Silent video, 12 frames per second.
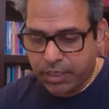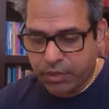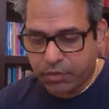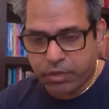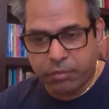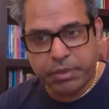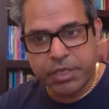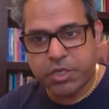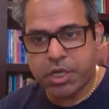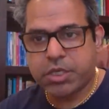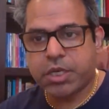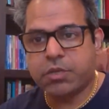you know it'll be in
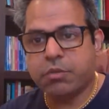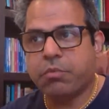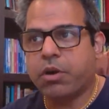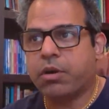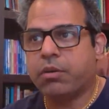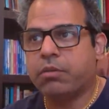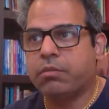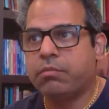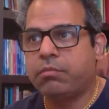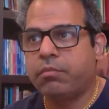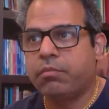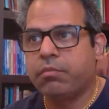jeshta tomorrow
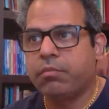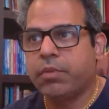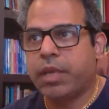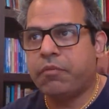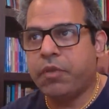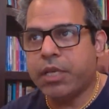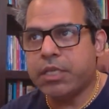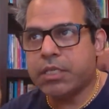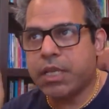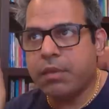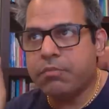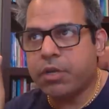if you can
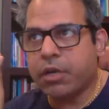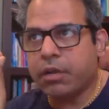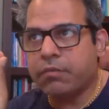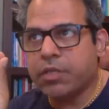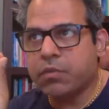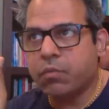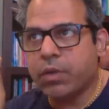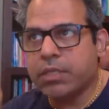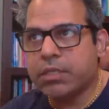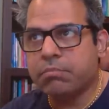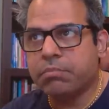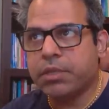just keep track of this one
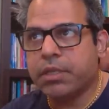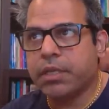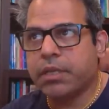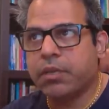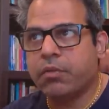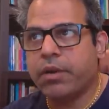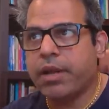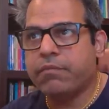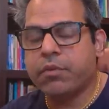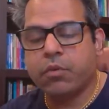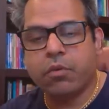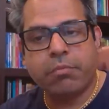simple thing you don't
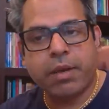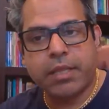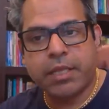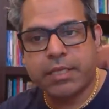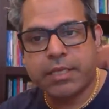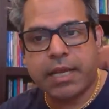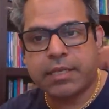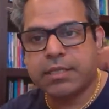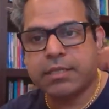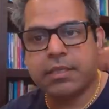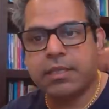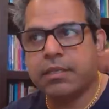have to know about the exact
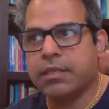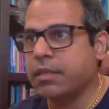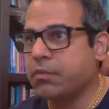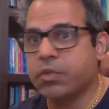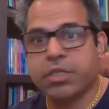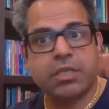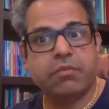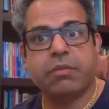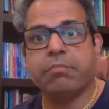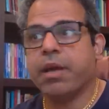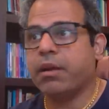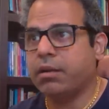16th tithi which is
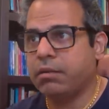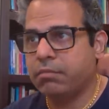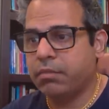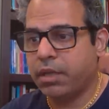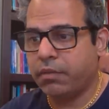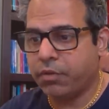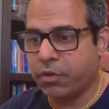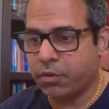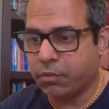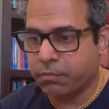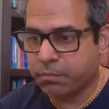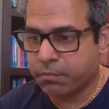even better if you
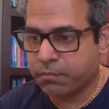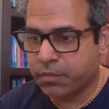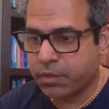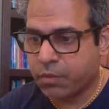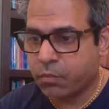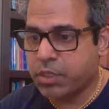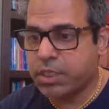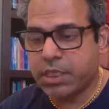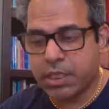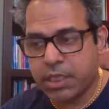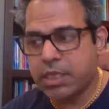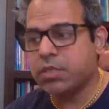do which
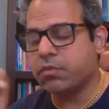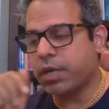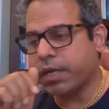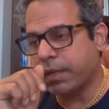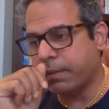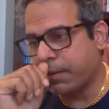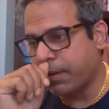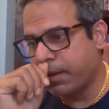tithi is running